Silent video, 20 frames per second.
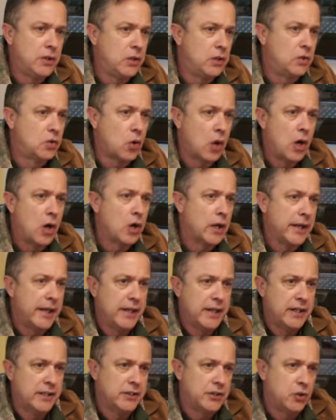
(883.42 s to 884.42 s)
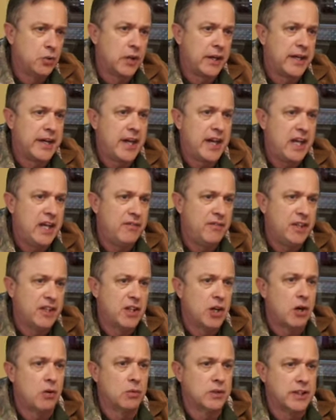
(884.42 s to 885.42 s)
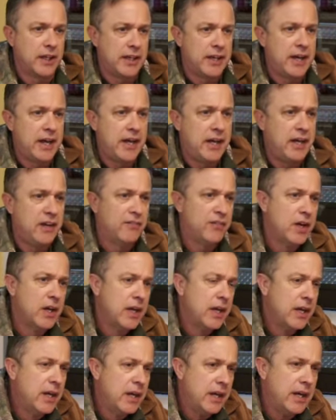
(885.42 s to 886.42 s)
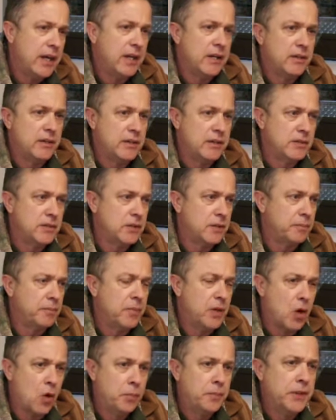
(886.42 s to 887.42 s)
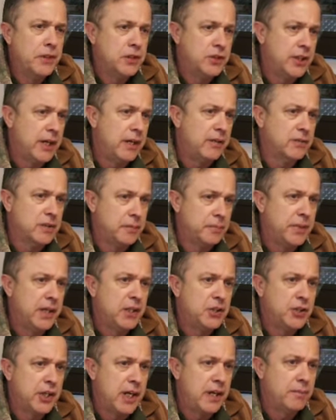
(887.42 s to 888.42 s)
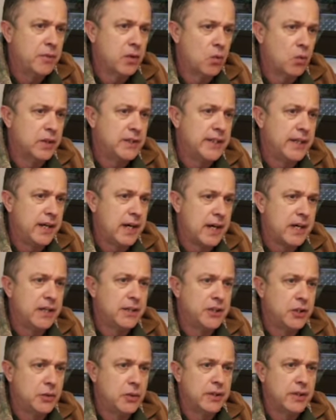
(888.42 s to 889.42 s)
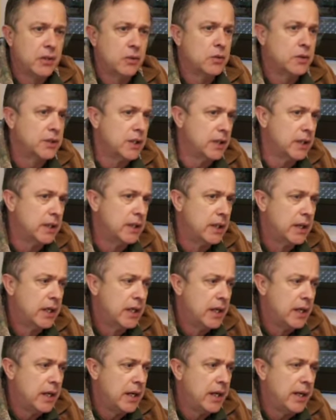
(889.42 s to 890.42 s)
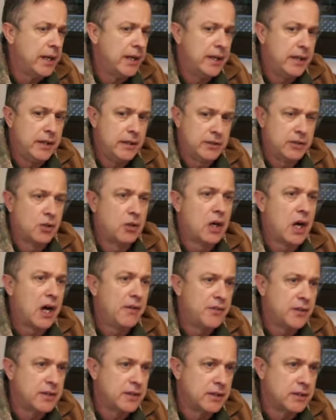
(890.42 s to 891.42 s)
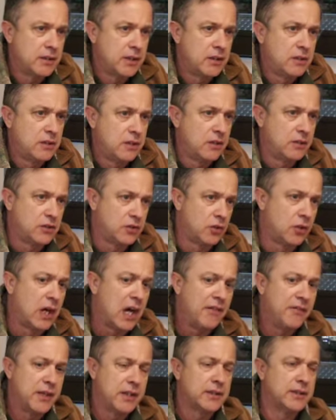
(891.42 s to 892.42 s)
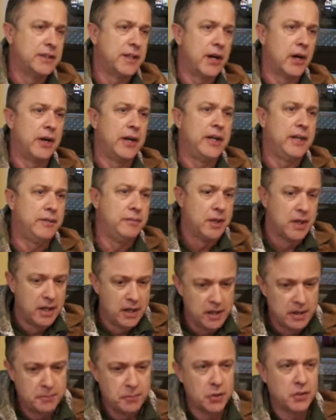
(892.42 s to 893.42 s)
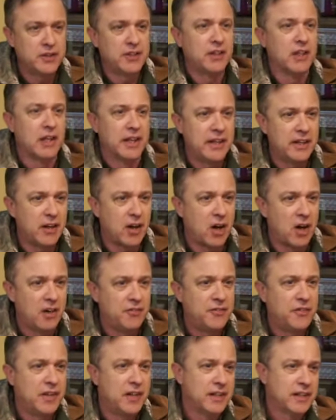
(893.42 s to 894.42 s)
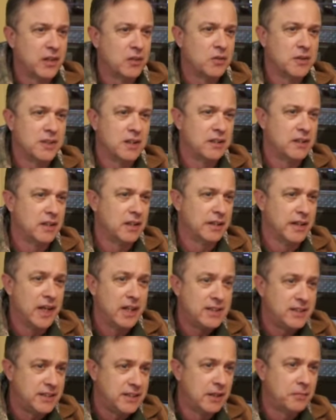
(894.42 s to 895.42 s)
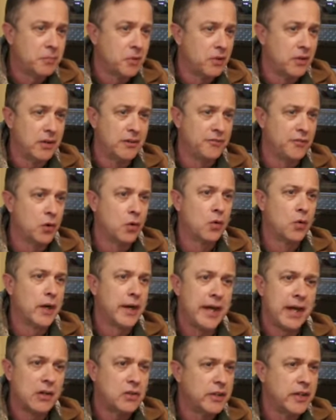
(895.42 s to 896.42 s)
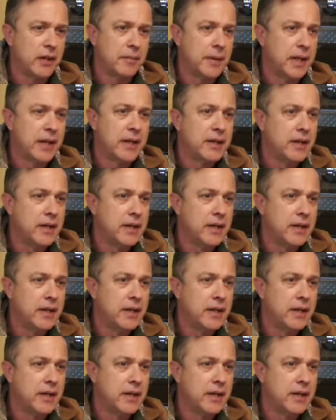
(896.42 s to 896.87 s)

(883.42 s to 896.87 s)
crawling into a cave he thought was a cave, and there's an open chamber. It was a big chamber. Once he got into it, there was a sarcophagus there. He pushed the lid off, and there was a Knights Templar in full regalia, man.